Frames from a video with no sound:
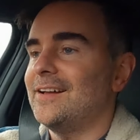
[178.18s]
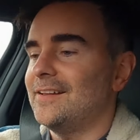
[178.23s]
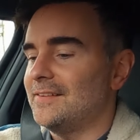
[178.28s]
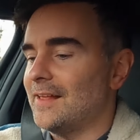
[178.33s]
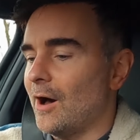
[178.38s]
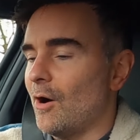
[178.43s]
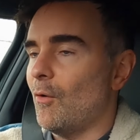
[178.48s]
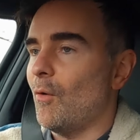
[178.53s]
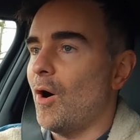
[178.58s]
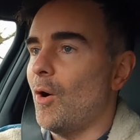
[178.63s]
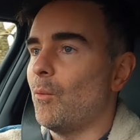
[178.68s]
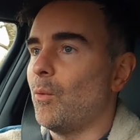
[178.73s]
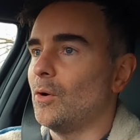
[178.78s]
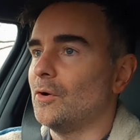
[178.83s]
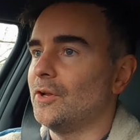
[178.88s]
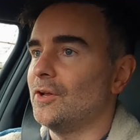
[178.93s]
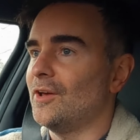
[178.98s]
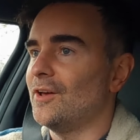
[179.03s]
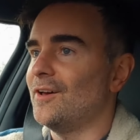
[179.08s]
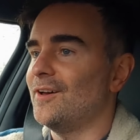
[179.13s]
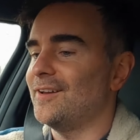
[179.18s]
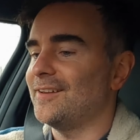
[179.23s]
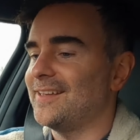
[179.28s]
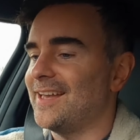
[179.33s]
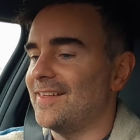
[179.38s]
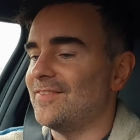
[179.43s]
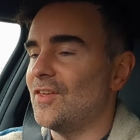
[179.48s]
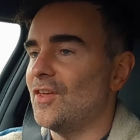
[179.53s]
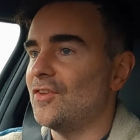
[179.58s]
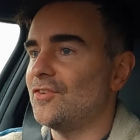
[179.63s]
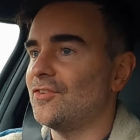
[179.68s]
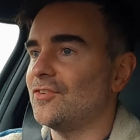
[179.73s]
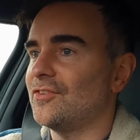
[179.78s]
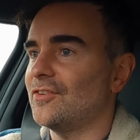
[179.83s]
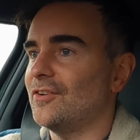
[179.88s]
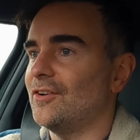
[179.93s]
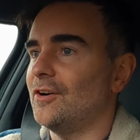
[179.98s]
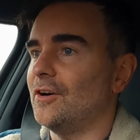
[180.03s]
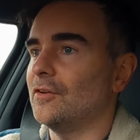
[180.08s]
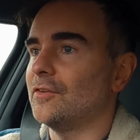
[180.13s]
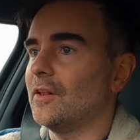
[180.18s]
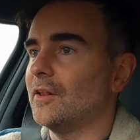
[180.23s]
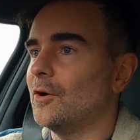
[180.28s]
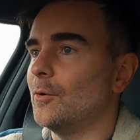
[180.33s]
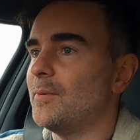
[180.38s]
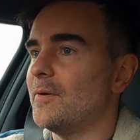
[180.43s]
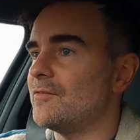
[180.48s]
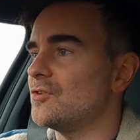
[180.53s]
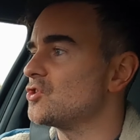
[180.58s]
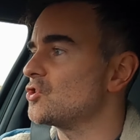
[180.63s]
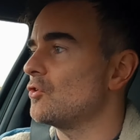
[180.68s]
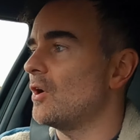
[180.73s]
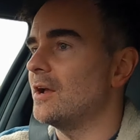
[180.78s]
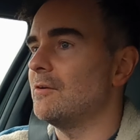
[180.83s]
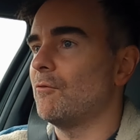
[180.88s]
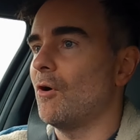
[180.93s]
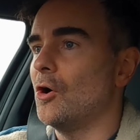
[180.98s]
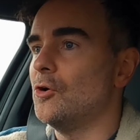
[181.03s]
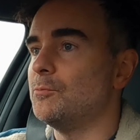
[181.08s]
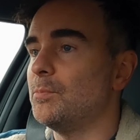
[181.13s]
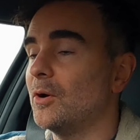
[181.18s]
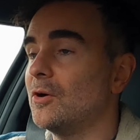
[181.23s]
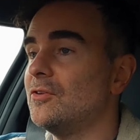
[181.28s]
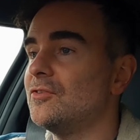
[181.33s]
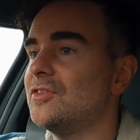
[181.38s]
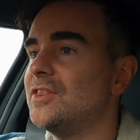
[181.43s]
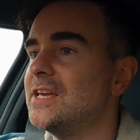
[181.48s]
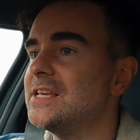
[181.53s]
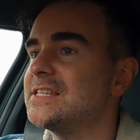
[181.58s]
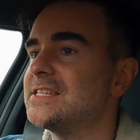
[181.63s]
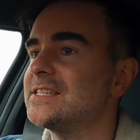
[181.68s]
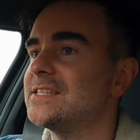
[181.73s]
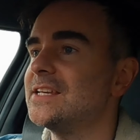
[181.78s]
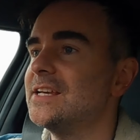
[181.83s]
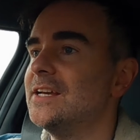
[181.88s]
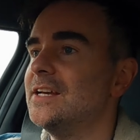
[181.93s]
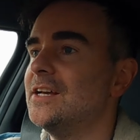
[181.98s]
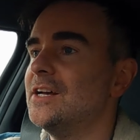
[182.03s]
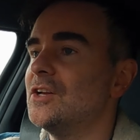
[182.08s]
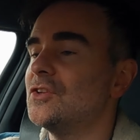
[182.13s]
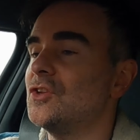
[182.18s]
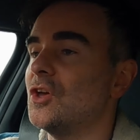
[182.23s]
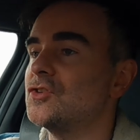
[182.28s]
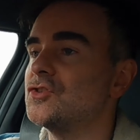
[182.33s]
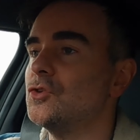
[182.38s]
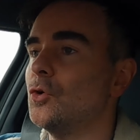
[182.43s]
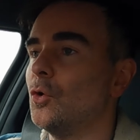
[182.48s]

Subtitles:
Now I want to get this on a little bit of a straight road because this does